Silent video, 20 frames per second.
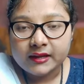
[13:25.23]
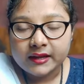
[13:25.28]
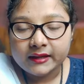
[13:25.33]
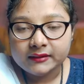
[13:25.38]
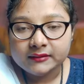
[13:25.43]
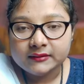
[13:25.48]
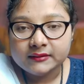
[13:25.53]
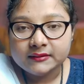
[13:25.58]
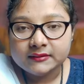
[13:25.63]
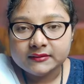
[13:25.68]
Like
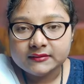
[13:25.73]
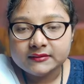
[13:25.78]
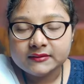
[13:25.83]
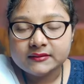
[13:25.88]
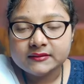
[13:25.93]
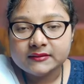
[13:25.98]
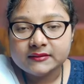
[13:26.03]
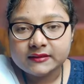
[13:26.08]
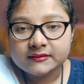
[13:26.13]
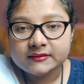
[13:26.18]

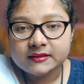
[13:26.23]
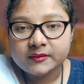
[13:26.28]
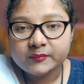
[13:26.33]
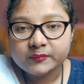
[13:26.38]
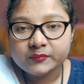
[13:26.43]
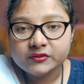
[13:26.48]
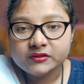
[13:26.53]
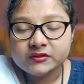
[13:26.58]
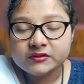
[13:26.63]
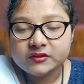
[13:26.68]
these
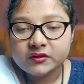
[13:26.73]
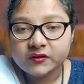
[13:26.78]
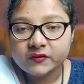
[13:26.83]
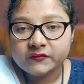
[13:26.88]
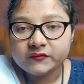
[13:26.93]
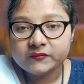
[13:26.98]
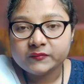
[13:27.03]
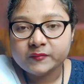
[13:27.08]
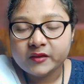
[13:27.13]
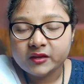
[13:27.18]
examples of
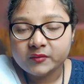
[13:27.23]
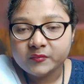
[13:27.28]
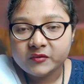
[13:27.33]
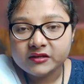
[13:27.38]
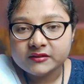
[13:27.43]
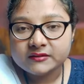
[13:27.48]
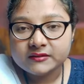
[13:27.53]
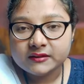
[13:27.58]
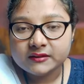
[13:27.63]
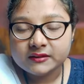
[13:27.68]

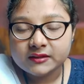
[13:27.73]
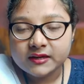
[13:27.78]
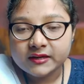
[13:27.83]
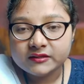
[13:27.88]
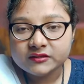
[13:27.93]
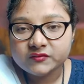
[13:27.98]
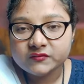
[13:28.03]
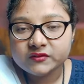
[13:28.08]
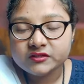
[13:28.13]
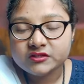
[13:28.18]
man-made
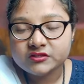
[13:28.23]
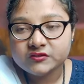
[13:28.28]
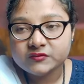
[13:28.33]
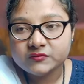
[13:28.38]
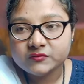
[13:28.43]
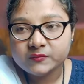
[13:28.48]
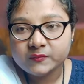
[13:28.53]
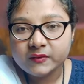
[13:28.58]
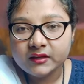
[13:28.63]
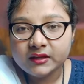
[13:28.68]
satellites which
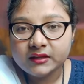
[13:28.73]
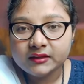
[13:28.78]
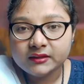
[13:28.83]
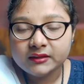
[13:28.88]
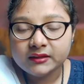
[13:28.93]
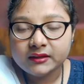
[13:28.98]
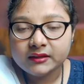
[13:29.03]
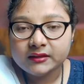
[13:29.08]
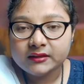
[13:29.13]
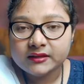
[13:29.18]

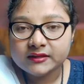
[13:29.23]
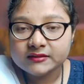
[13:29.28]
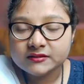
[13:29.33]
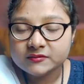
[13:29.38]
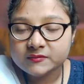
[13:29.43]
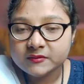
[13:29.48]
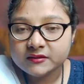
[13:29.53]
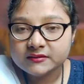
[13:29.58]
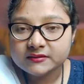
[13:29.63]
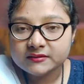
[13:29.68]
India has
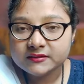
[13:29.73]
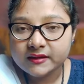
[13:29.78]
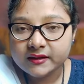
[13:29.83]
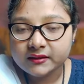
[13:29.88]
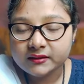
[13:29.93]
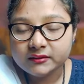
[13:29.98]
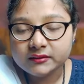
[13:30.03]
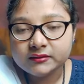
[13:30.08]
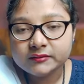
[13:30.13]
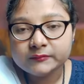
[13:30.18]
been
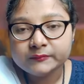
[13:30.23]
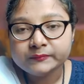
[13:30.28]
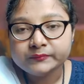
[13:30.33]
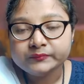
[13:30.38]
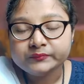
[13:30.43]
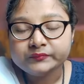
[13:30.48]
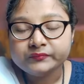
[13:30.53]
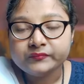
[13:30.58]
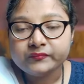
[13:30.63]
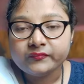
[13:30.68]

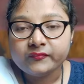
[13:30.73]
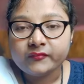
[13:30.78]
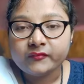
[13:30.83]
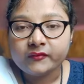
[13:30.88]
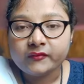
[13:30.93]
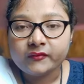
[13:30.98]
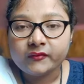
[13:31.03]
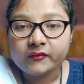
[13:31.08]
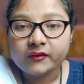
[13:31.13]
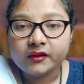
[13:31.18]

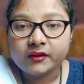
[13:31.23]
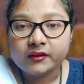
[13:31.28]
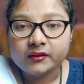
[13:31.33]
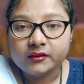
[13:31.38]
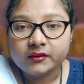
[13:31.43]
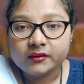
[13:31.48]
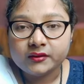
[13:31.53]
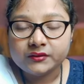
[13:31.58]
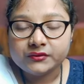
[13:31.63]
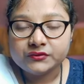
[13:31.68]

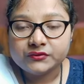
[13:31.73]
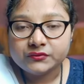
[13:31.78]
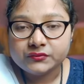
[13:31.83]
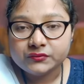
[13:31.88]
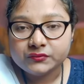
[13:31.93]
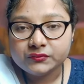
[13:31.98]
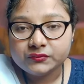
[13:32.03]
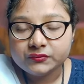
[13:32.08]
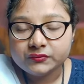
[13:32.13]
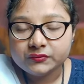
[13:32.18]
sent to
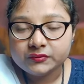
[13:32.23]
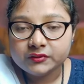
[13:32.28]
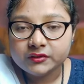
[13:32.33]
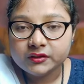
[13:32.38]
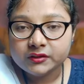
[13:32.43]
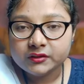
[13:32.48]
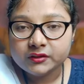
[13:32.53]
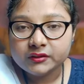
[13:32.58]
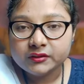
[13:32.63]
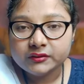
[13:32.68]

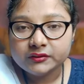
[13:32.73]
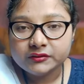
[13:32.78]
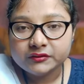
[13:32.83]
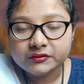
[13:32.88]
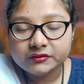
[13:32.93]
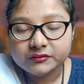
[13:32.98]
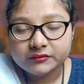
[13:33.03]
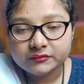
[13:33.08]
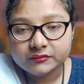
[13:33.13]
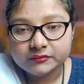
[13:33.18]
the
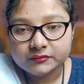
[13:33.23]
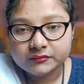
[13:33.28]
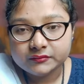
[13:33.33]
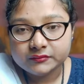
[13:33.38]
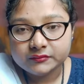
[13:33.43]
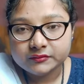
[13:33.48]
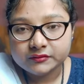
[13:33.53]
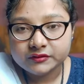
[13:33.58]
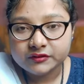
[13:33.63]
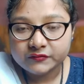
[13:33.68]

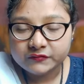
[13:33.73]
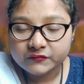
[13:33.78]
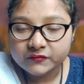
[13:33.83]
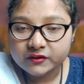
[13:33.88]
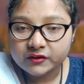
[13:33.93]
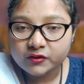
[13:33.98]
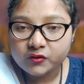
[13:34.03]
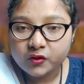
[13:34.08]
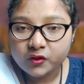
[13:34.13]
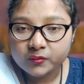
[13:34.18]

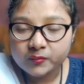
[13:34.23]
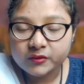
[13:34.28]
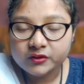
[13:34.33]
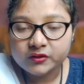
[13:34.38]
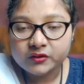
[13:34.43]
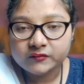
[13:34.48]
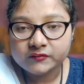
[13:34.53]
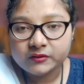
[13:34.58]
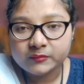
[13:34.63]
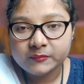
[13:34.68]
different orbit
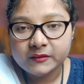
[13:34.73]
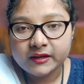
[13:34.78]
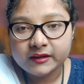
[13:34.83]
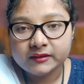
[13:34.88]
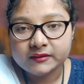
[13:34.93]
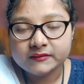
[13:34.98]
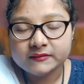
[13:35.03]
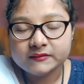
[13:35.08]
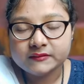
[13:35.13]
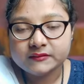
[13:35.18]
of the
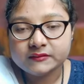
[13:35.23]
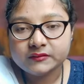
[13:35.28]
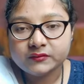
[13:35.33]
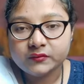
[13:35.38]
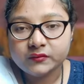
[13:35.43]
planets.